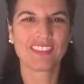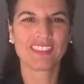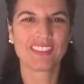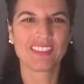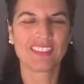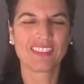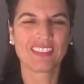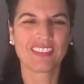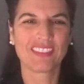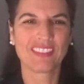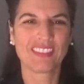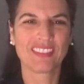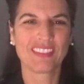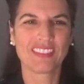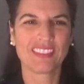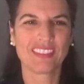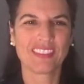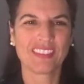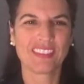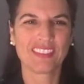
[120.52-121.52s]

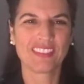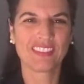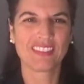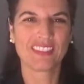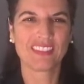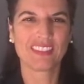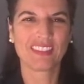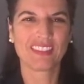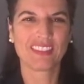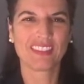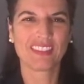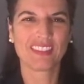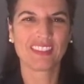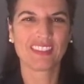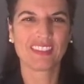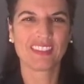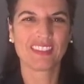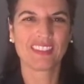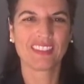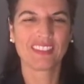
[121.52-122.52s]

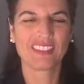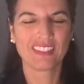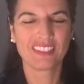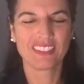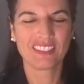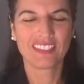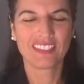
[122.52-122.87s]
[no speech]